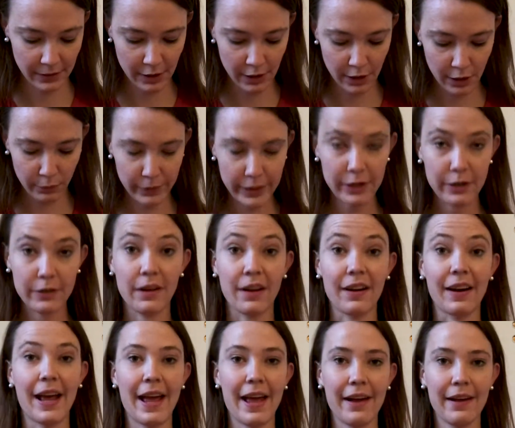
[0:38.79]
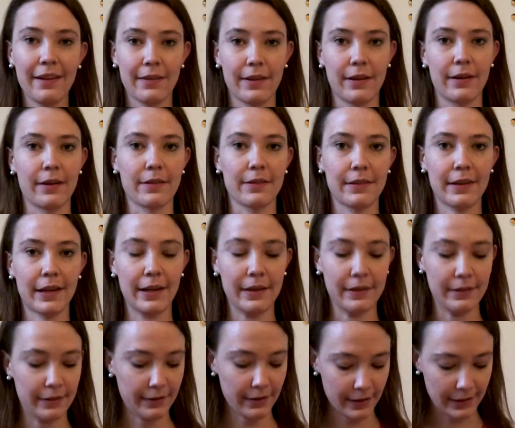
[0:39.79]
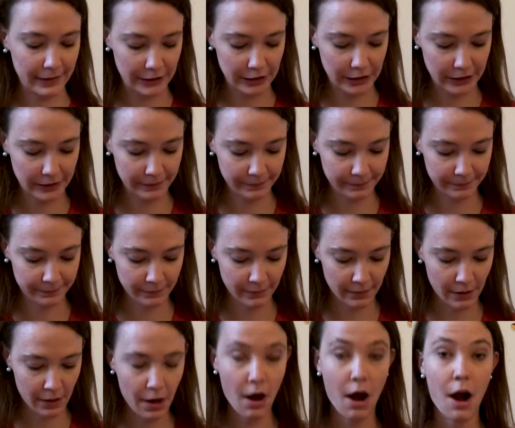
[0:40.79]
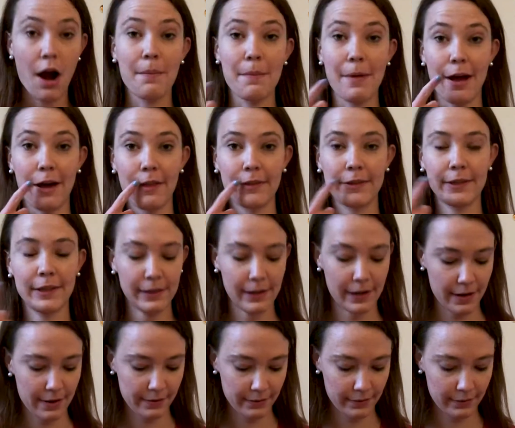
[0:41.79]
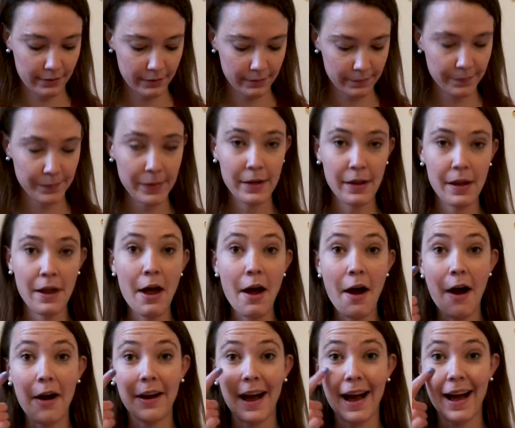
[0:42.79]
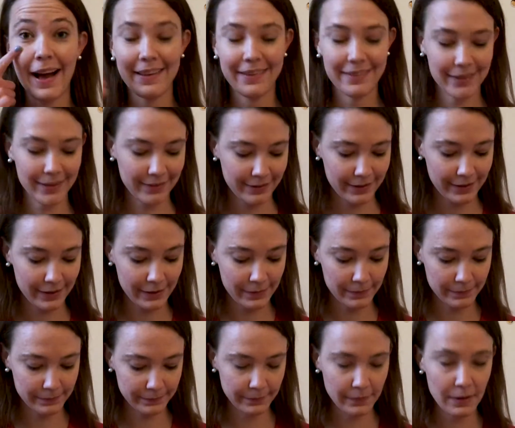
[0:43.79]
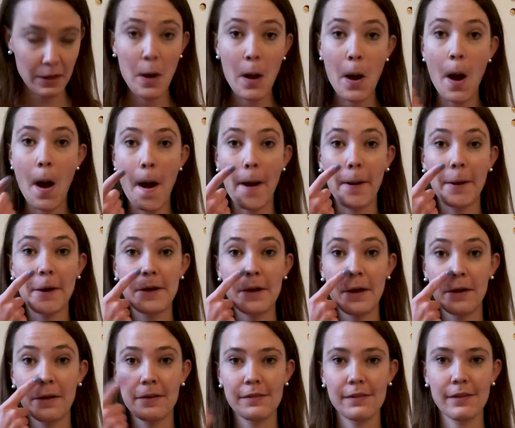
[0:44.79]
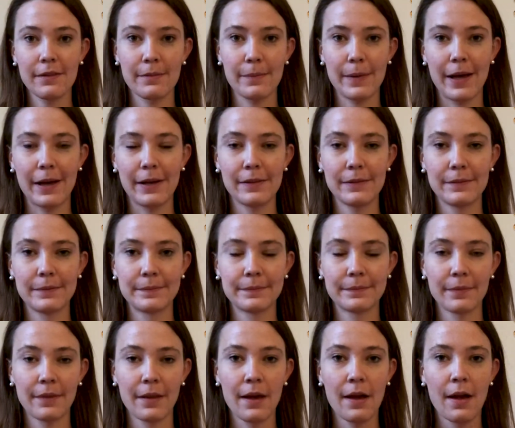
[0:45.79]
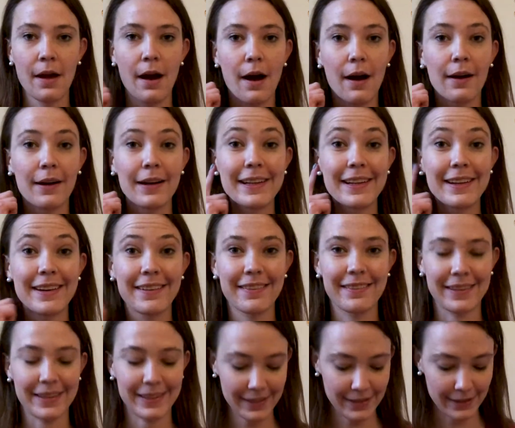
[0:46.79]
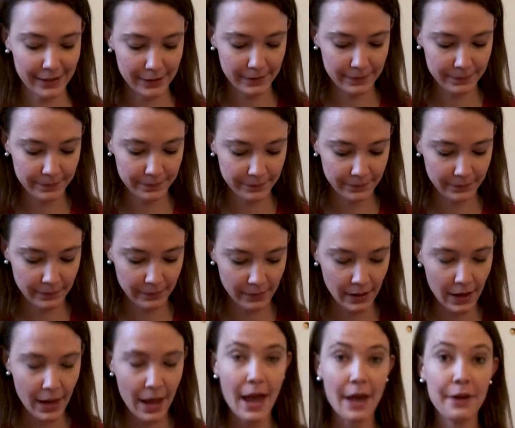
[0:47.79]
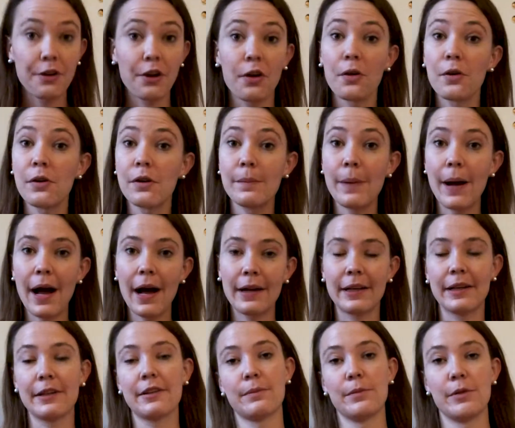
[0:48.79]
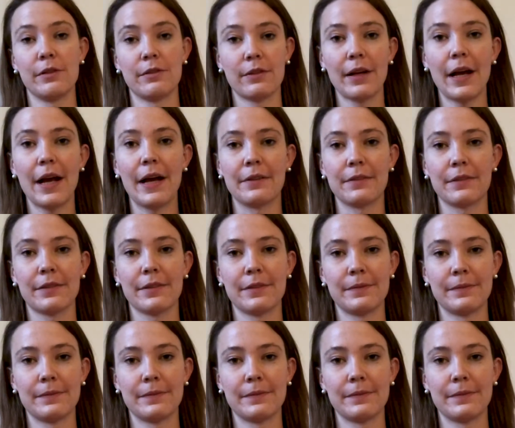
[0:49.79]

We use our hands and our skin to touch, our mouth to taste, our eyes to see, our nose to smell, our ears to hear, and our whole body to move around.